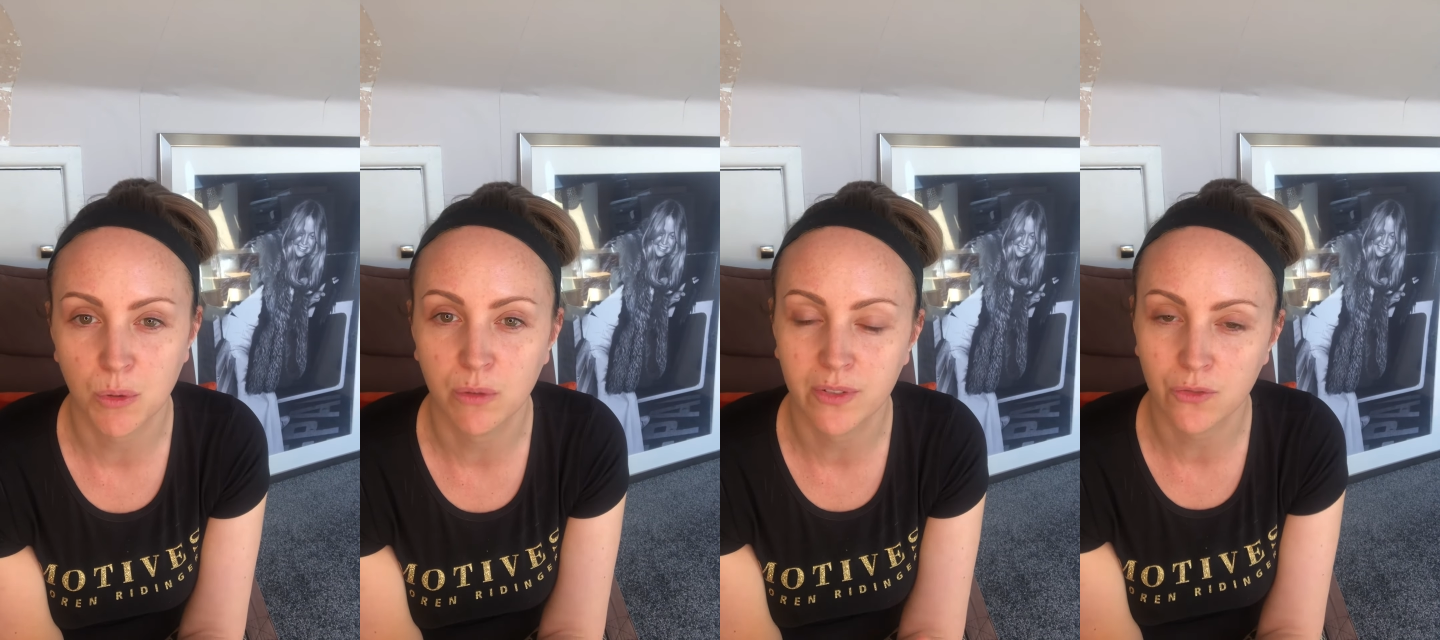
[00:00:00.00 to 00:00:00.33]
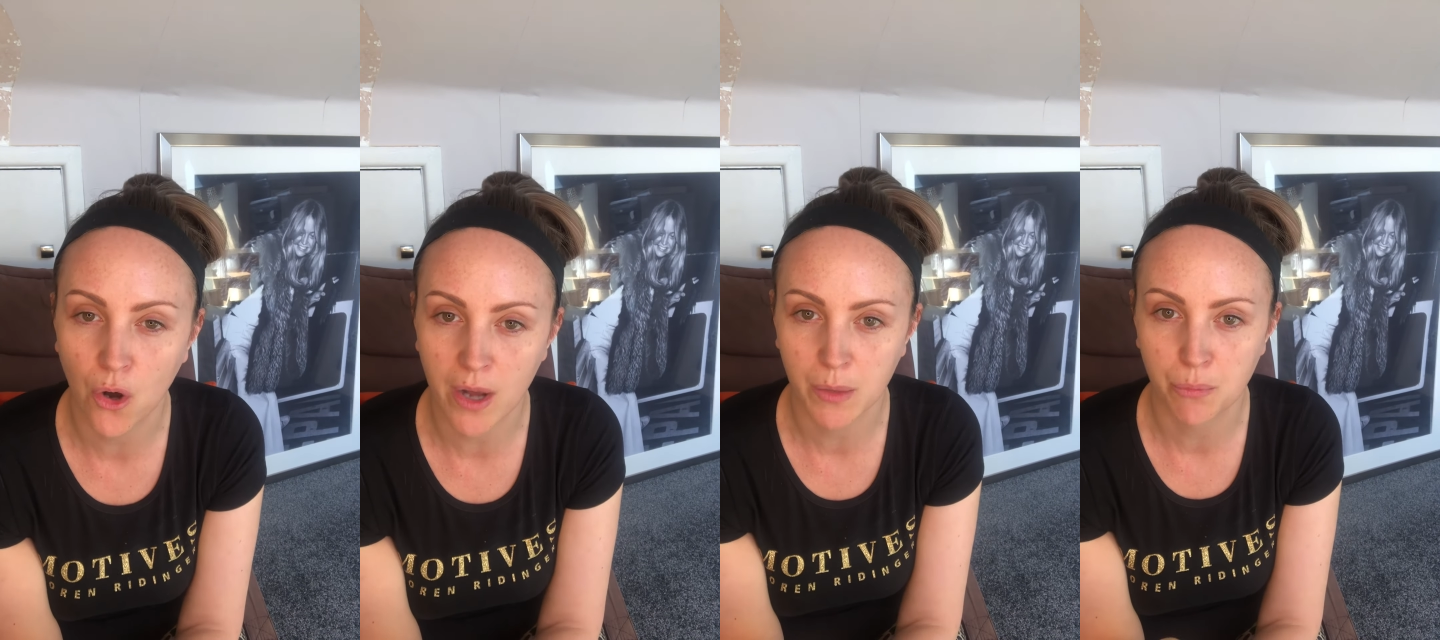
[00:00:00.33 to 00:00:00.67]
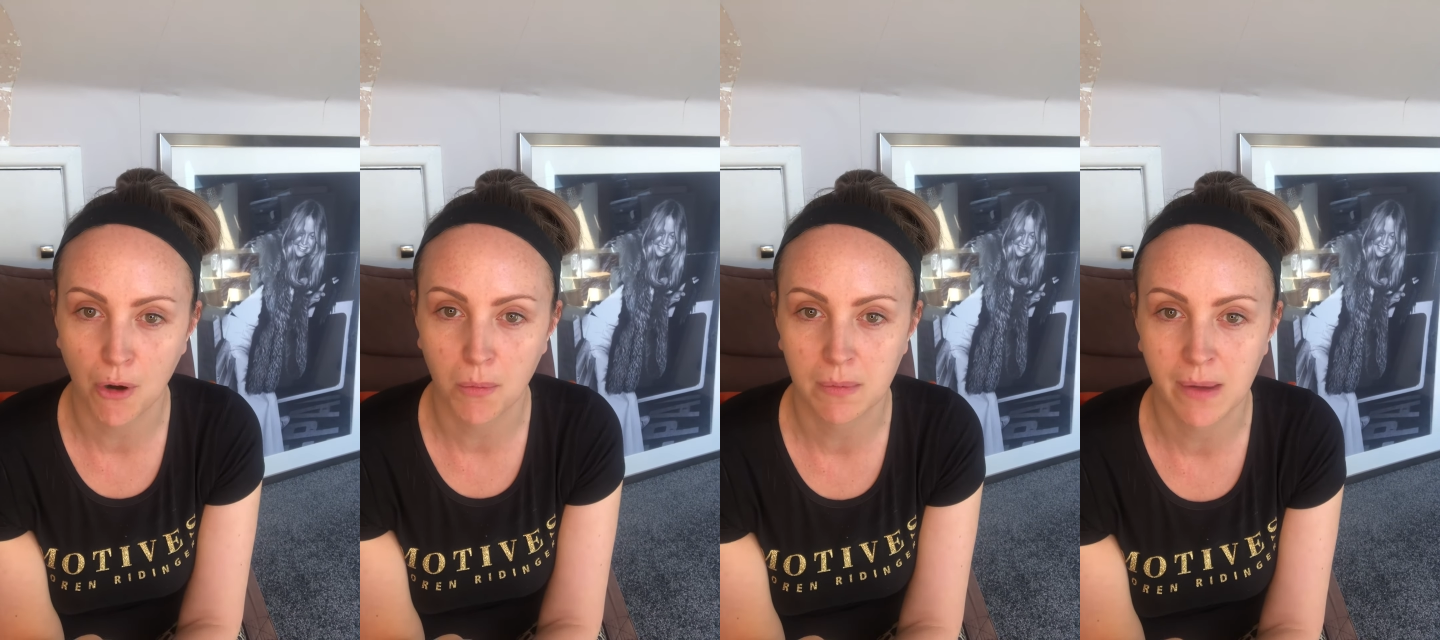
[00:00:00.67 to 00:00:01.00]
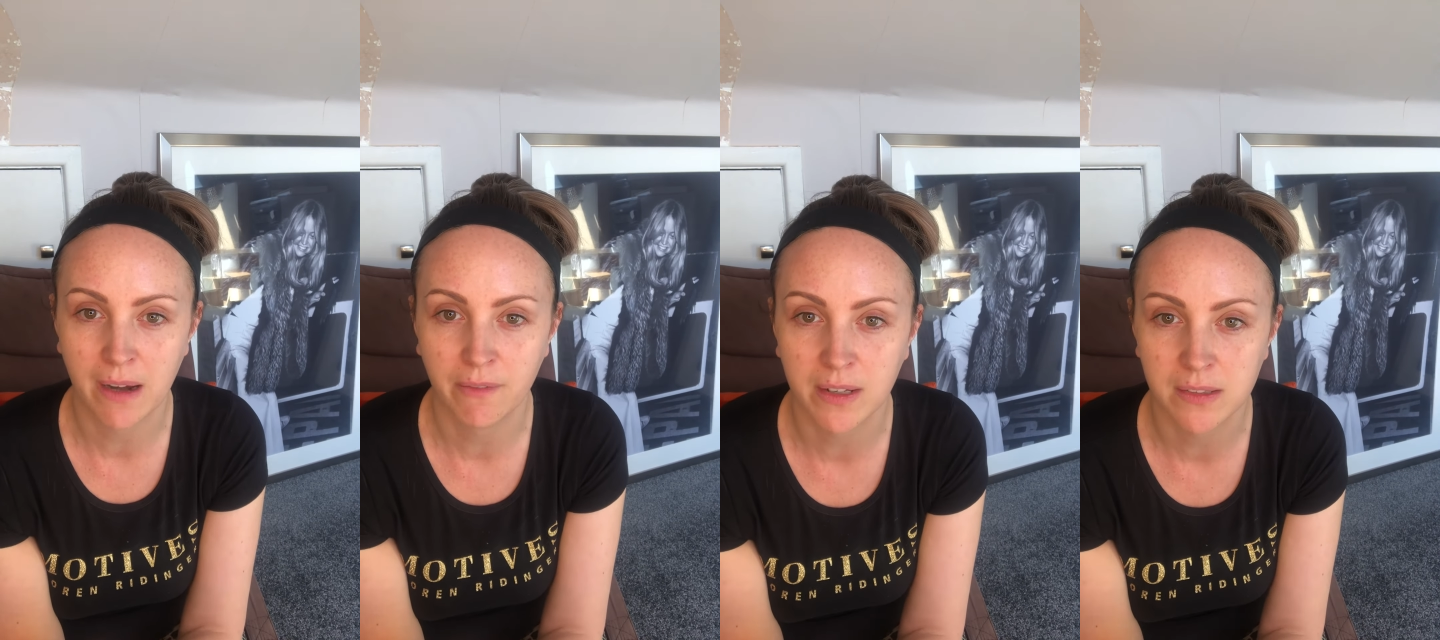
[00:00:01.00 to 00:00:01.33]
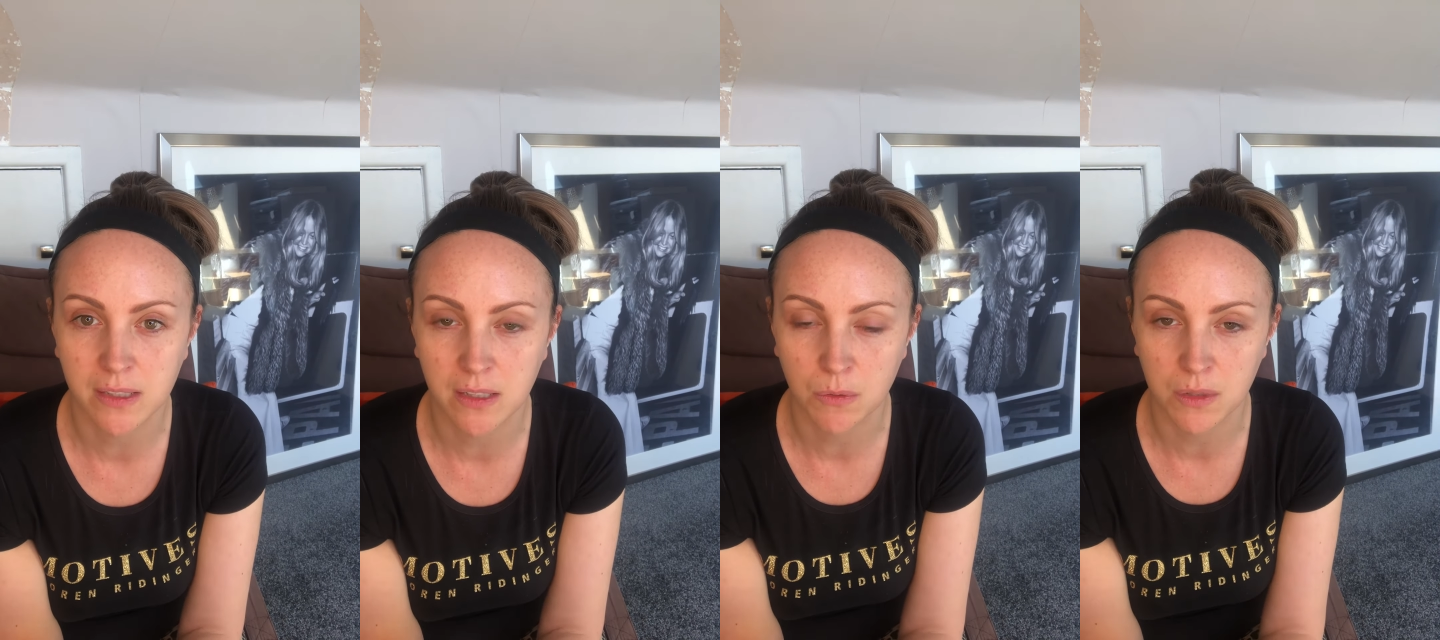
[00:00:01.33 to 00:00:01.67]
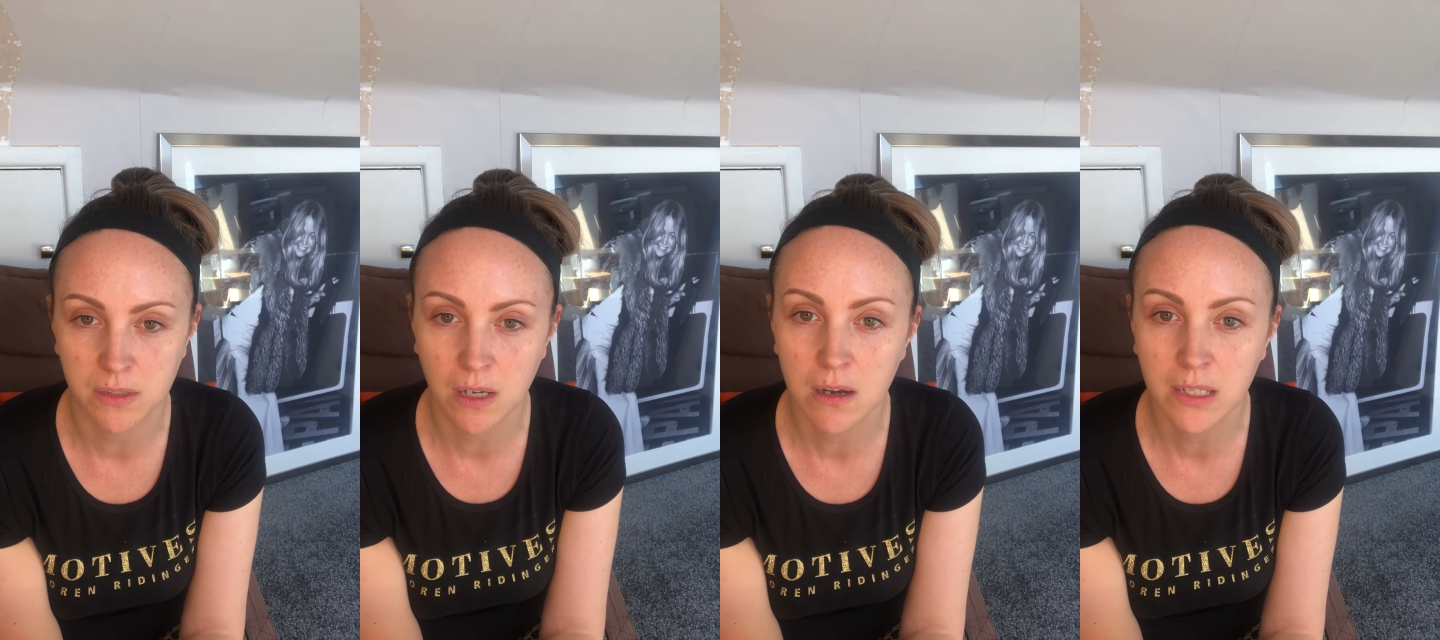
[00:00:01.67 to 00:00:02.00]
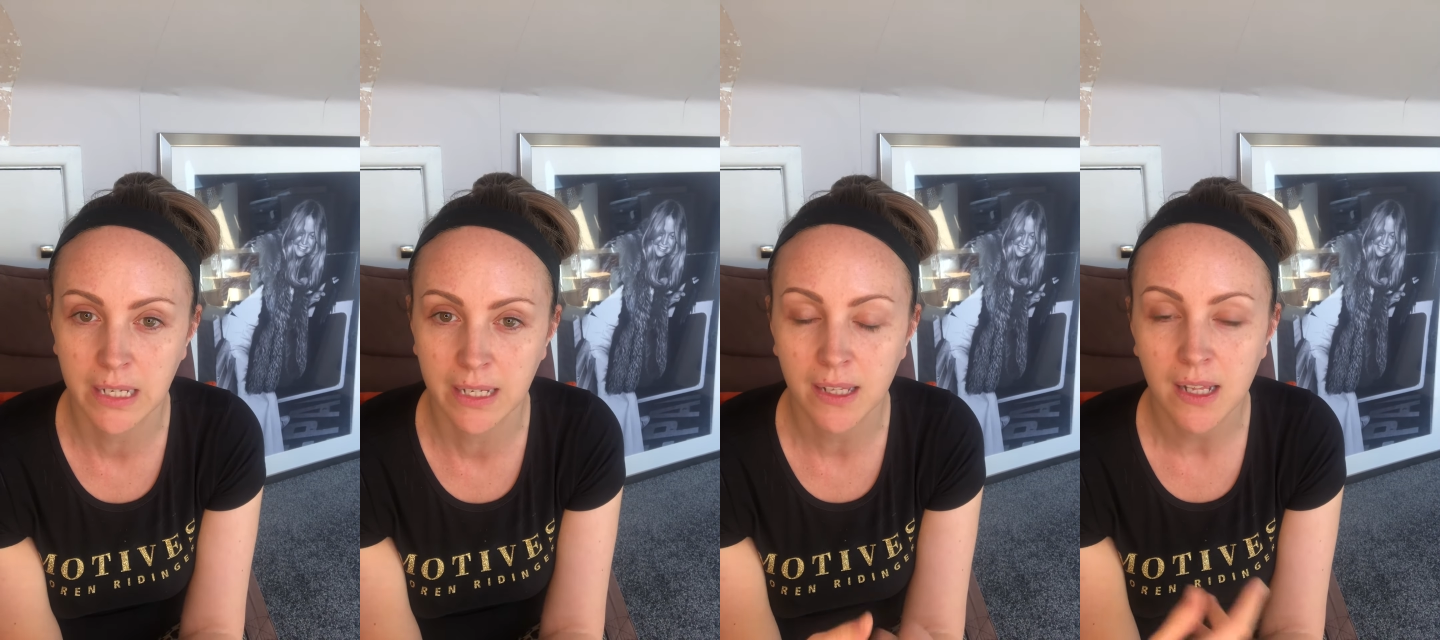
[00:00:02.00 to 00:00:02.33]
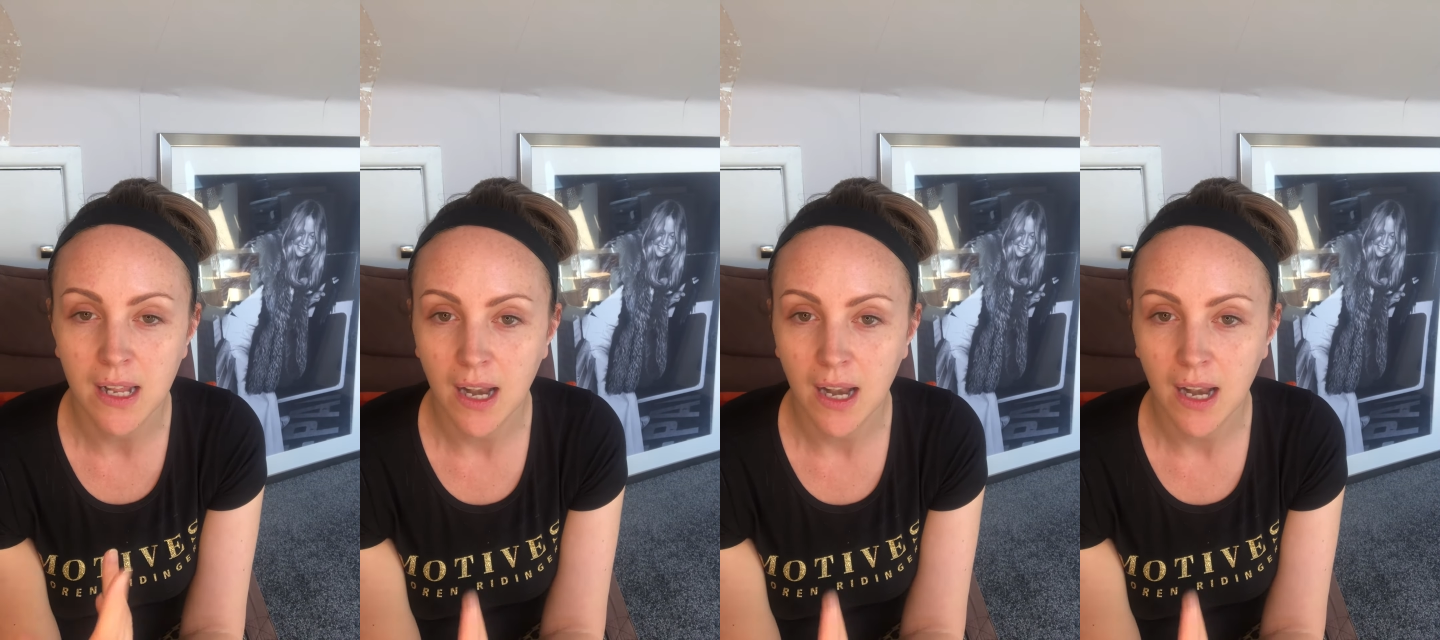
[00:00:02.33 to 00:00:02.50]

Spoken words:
or if you've got any problem areas that you want to target,